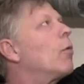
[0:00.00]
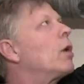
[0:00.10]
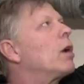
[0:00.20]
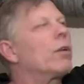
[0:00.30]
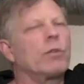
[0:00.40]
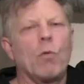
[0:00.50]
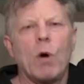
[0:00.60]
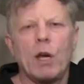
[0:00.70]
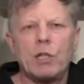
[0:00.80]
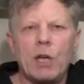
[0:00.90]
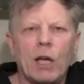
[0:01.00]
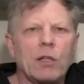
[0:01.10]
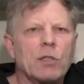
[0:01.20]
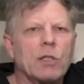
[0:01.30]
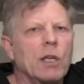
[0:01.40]
we'd also want to
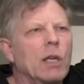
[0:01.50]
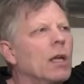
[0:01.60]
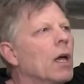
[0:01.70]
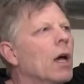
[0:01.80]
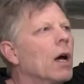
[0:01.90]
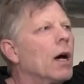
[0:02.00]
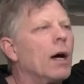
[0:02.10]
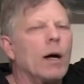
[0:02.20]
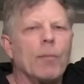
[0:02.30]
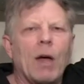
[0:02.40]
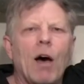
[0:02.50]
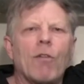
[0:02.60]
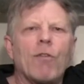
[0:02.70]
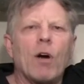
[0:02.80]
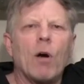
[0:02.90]
check to see
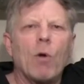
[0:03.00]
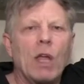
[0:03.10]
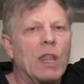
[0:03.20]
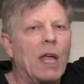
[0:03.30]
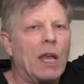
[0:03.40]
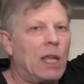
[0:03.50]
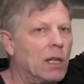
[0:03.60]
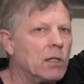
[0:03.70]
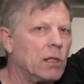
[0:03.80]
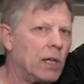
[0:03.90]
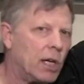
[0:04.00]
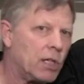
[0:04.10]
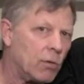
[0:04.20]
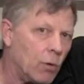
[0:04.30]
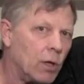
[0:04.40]
how far away any
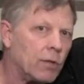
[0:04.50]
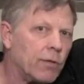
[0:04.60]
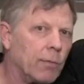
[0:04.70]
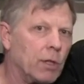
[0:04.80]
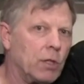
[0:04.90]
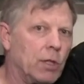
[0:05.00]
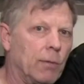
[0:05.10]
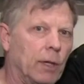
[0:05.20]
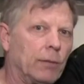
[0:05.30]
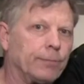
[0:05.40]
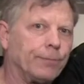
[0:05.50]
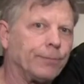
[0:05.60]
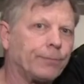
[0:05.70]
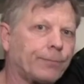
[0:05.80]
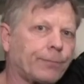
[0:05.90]
insulation was from the chimney.
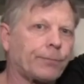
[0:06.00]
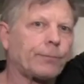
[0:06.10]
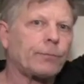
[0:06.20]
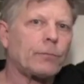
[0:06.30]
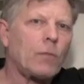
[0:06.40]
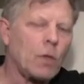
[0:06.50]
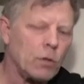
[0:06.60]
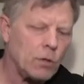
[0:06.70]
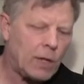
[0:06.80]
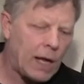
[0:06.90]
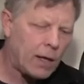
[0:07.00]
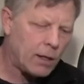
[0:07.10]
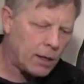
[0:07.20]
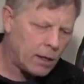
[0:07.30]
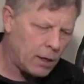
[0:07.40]
So
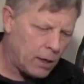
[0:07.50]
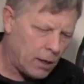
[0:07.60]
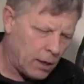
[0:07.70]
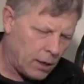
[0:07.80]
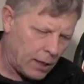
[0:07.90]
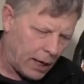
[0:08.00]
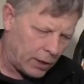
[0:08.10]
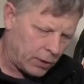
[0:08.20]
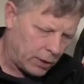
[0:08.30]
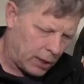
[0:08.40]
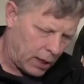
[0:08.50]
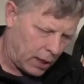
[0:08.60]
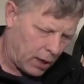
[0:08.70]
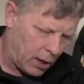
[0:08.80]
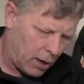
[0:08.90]
that should
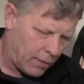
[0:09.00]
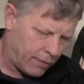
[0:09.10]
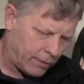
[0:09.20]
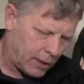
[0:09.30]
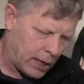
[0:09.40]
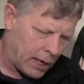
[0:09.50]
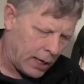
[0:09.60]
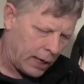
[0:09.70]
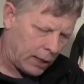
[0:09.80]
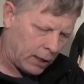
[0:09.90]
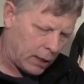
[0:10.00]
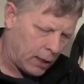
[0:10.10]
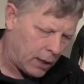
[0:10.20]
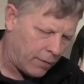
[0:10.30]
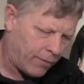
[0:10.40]
take care of line
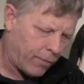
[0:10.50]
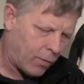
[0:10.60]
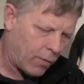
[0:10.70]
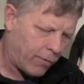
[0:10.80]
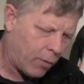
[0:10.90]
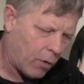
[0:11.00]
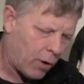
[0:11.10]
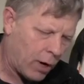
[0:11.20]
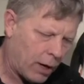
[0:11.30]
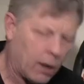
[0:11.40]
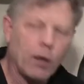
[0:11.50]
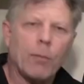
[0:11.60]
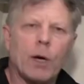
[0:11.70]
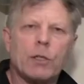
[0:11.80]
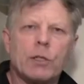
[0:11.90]
4 on our
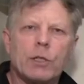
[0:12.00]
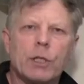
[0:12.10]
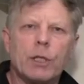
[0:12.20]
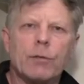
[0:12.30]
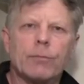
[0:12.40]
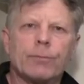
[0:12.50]
combustion sheet.